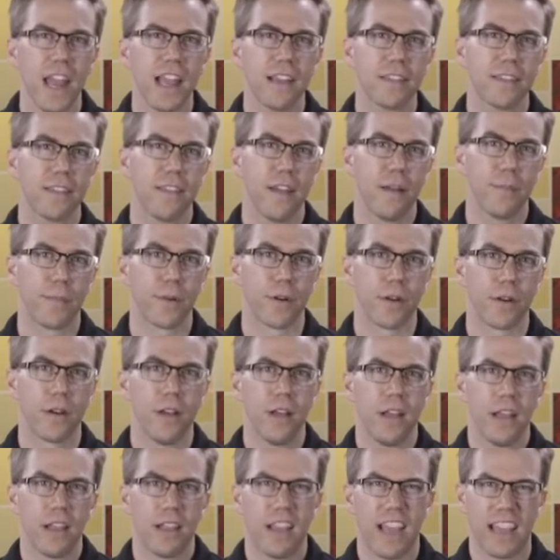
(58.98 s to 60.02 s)
The next number,
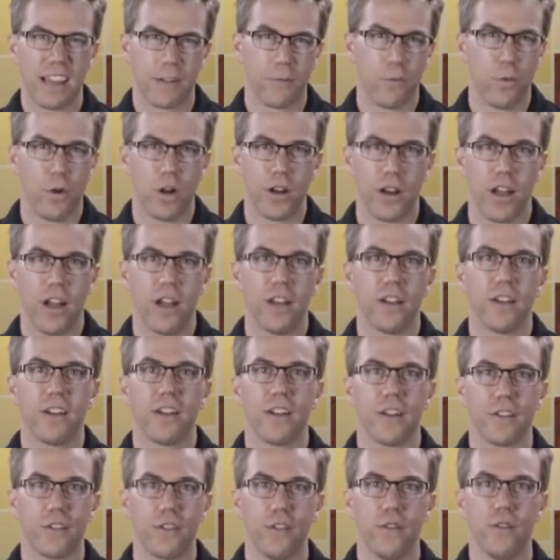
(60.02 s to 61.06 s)
like
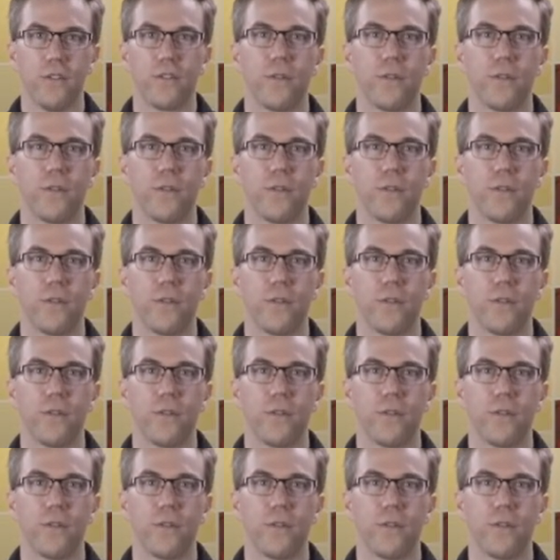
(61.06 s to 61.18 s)
100 or